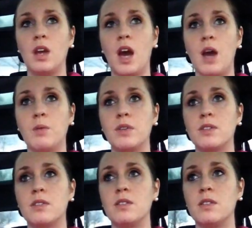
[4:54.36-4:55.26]
I
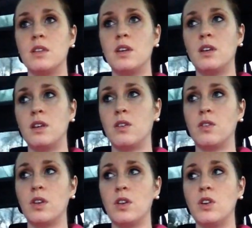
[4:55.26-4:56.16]
was, you know,
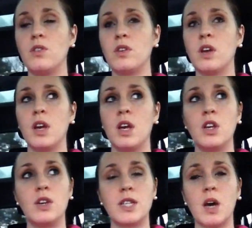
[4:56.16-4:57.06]
you
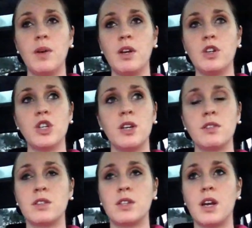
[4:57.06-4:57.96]
you can tell when your
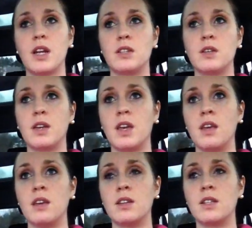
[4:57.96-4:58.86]
adrenals are starting to
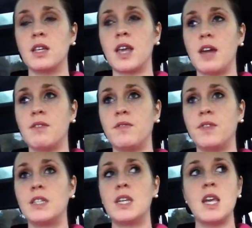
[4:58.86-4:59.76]
to get
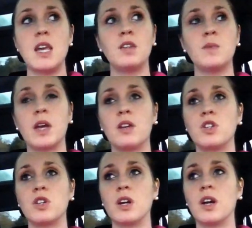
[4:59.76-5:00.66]
fatigued
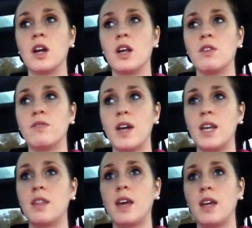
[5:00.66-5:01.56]
because you're you're
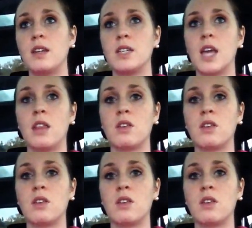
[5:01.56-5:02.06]
finding that to get